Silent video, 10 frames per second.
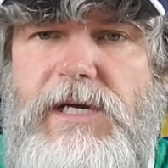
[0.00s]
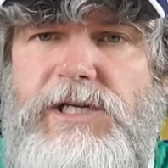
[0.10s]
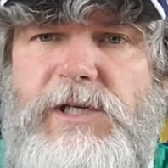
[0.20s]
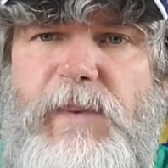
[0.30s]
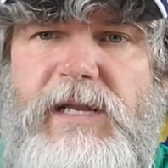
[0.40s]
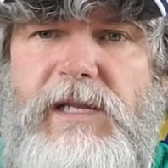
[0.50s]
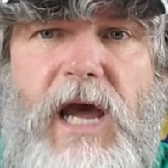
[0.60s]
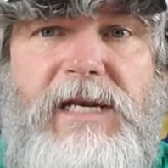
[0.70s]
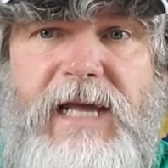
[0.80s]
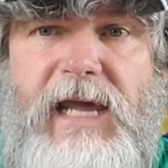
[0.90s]
She spent
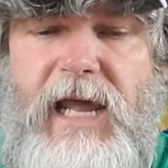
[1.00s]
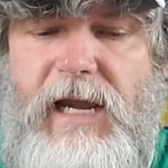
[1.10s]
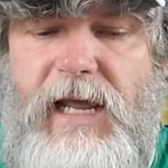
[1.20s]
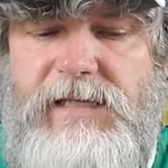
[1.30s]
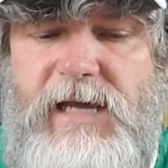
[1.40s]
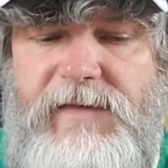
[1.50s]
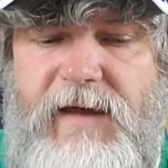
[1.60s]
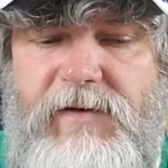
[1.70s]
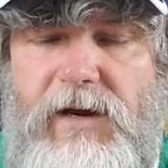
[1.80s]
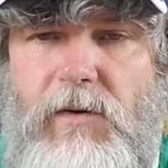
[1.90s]
a decade at South
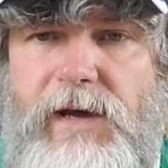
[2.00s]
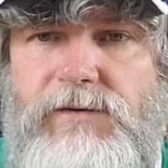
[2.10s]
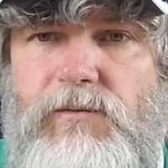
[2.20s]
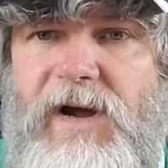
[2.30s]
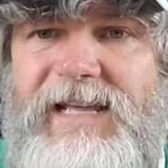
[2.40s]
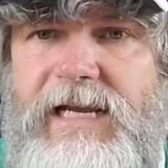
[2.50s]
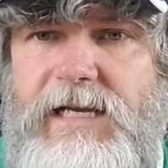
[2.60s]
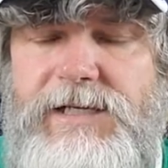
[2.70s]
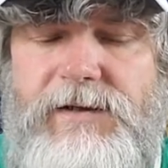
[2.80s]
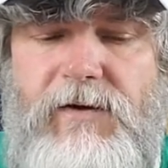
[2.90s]
African Airways running it
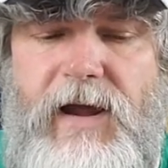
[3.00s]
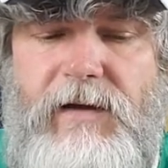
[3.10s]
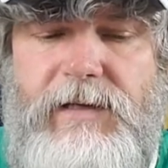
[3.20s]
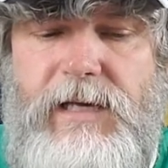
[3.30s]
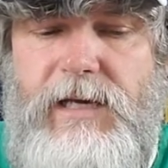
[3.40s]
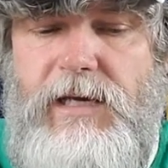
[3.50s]
into the ground.